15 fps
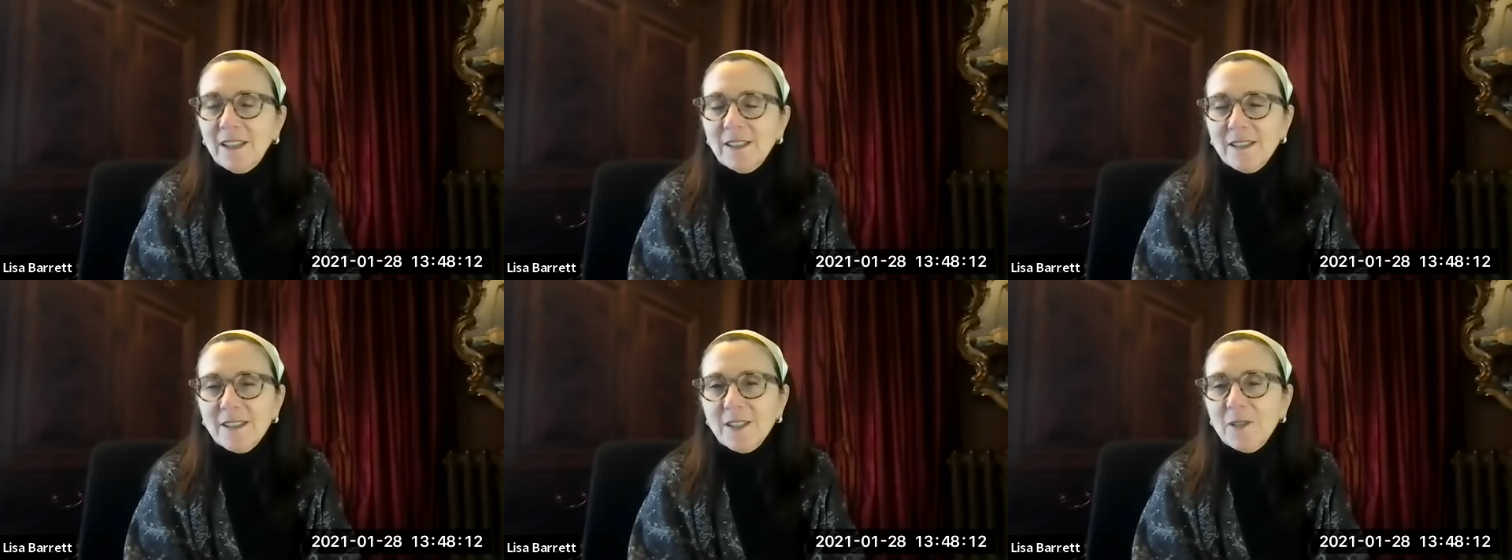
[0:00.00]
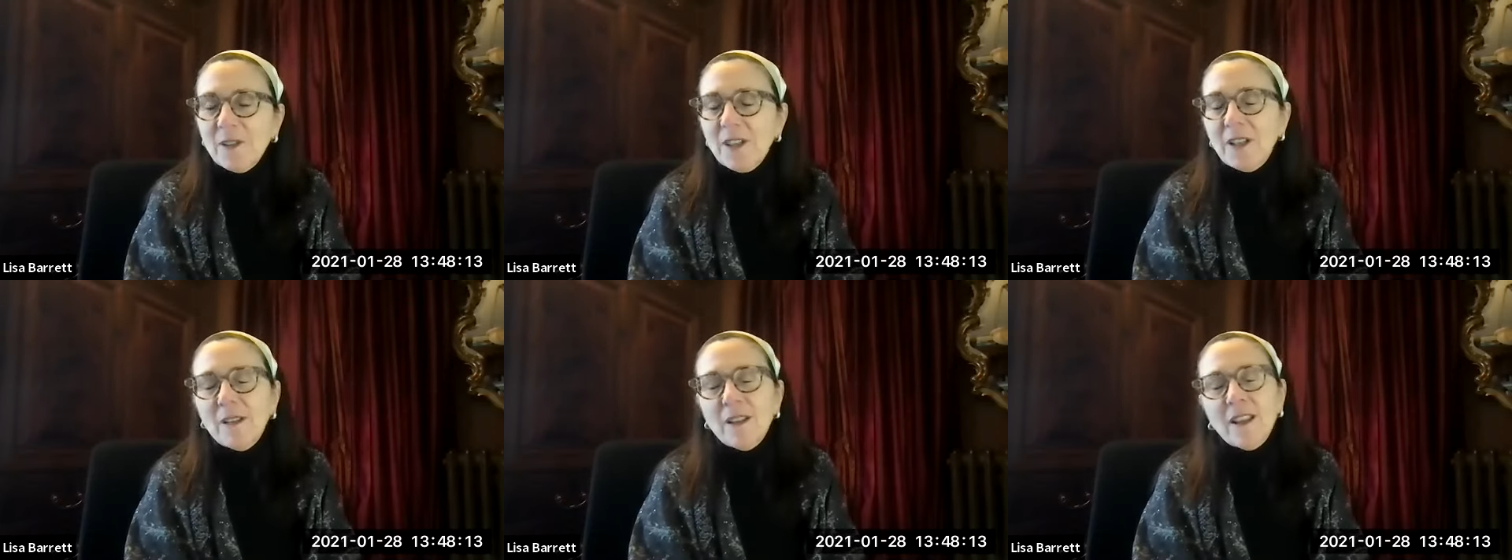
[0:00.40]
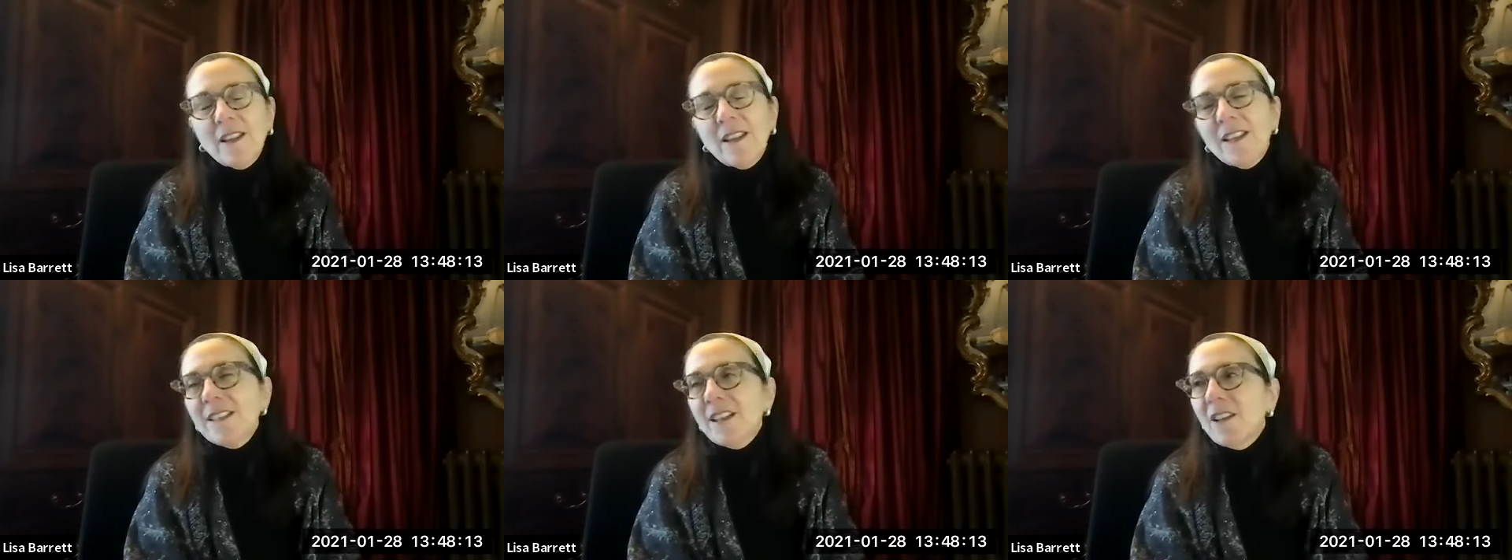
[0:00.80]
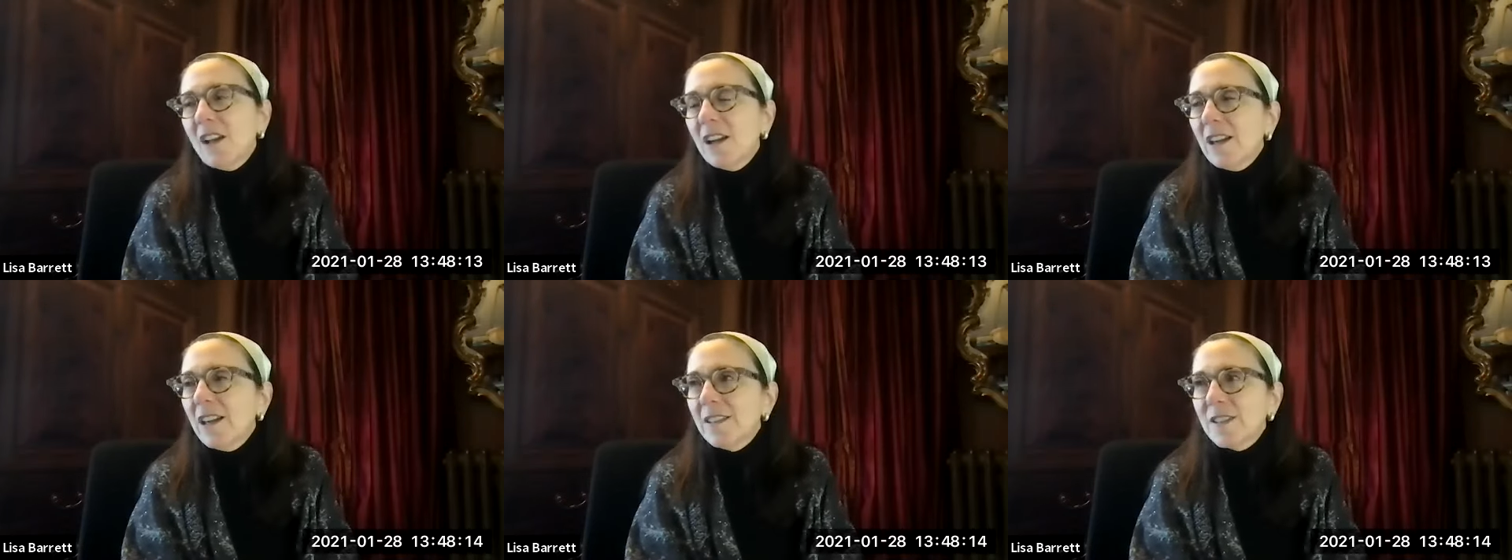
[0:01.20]
and so then they tell
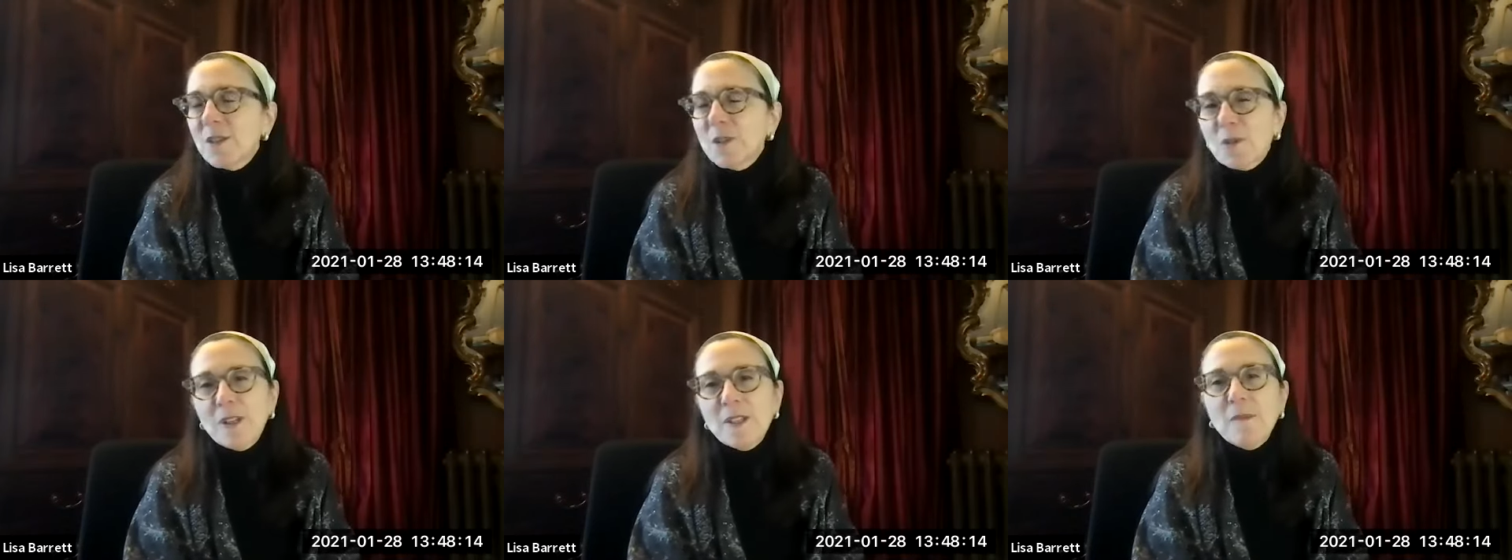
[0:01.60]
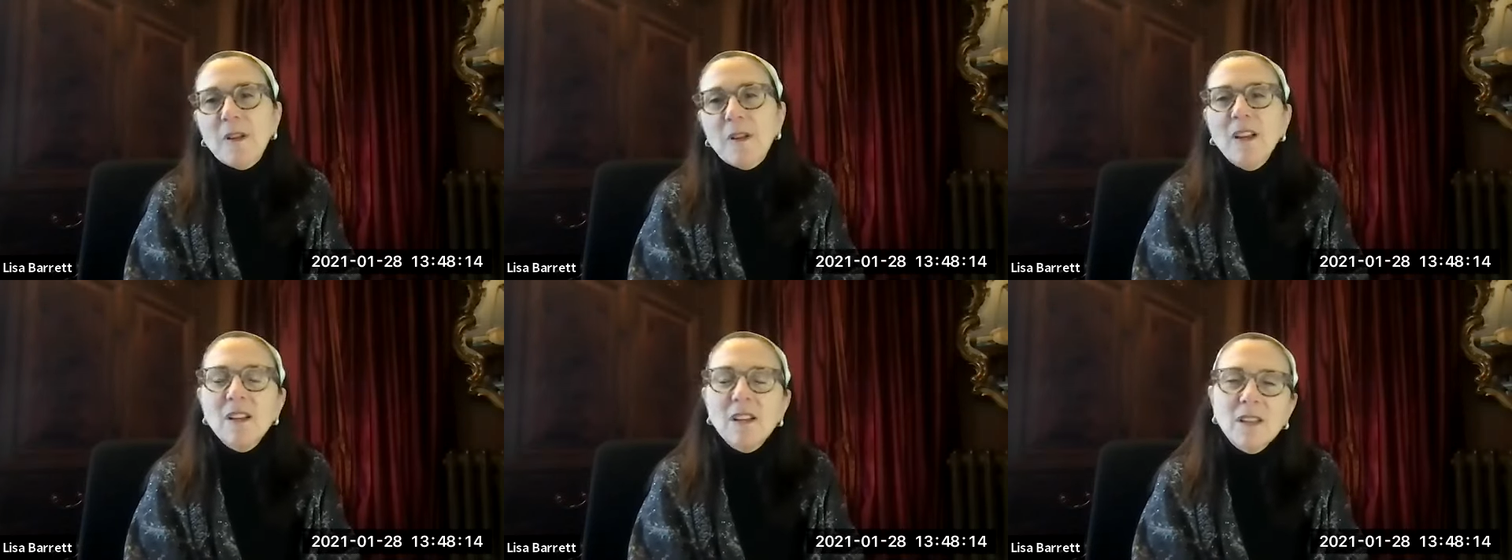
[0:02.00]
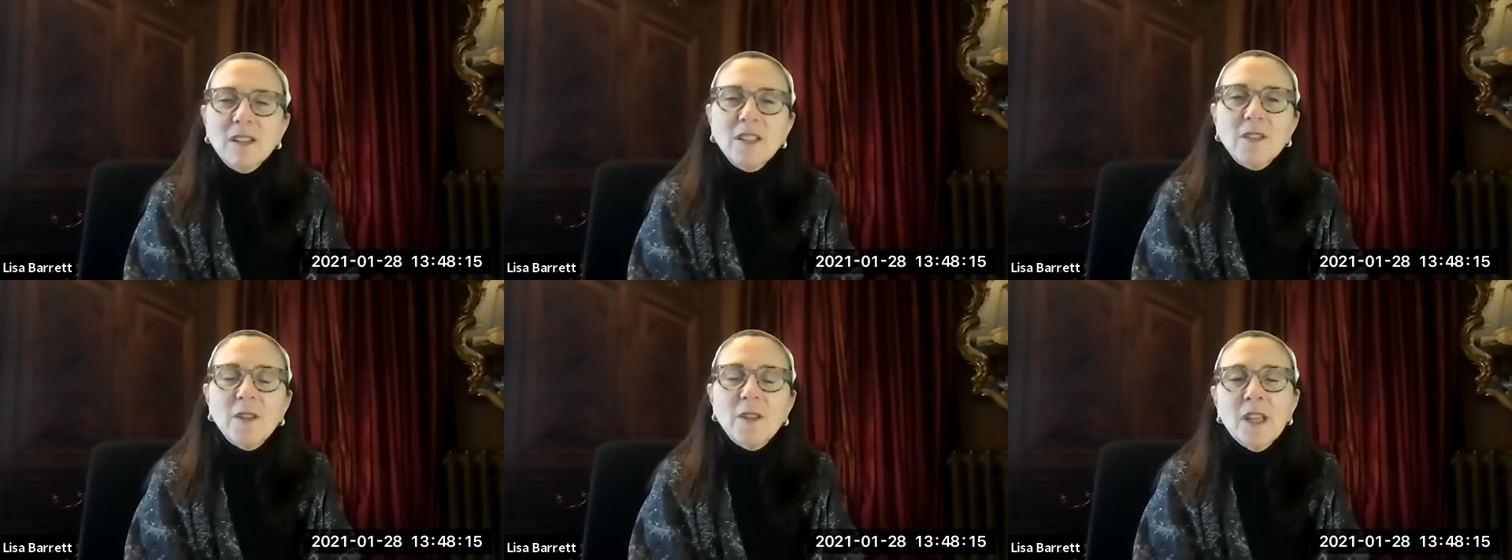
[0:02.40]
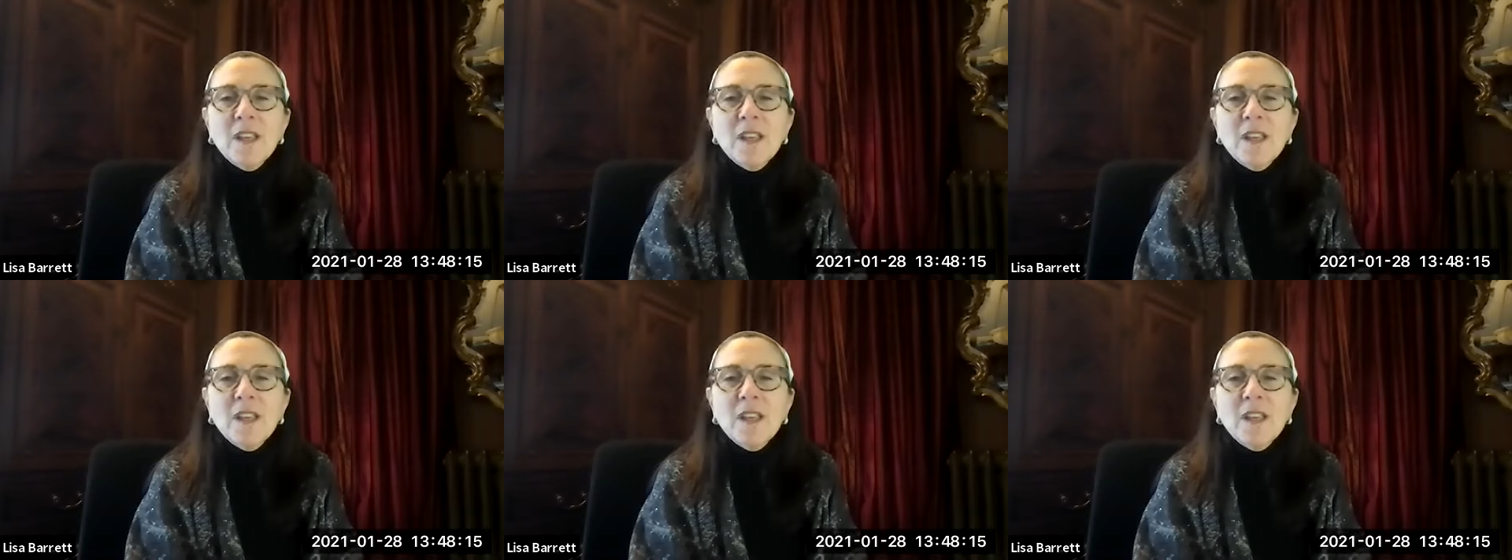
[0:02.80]
all kinds of stories about, oh, you know,